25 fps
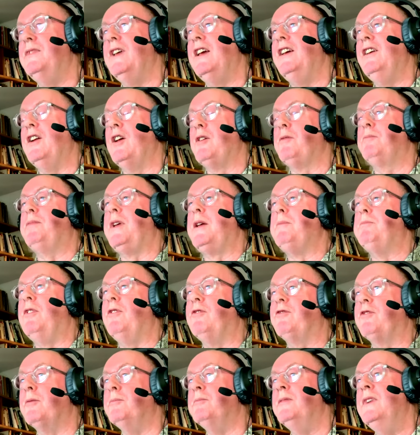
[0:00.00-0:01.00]
you know, people
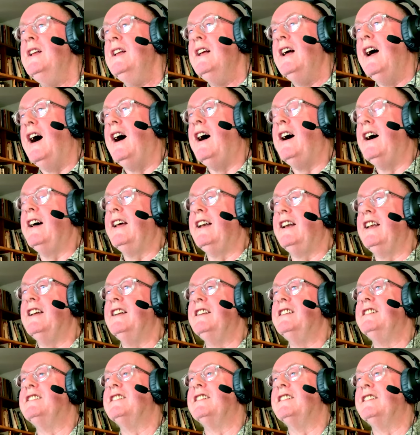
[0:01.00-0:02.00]
from
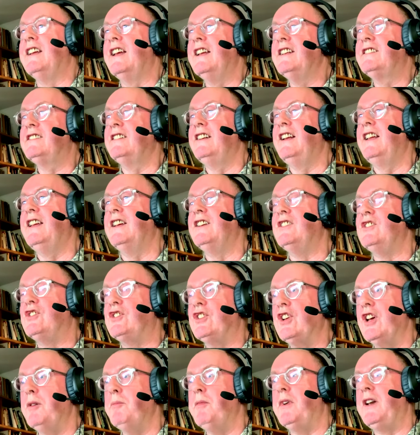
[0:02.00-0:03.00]
Ireland and Italy and
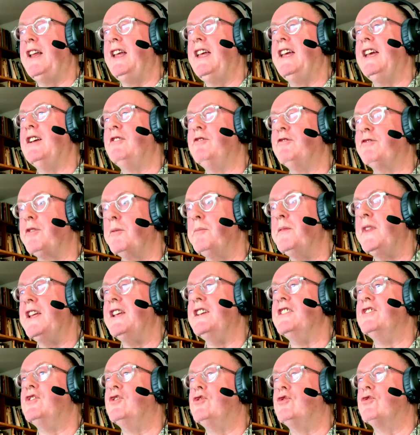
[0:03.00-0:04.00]
Germany and from
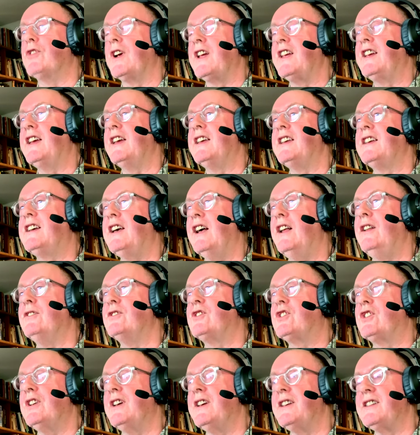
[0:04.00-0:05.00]
these drinking
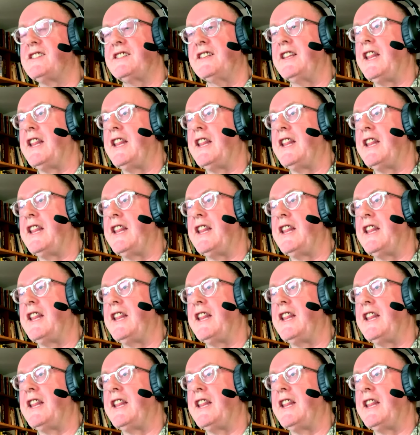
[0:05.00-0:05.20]
cultures,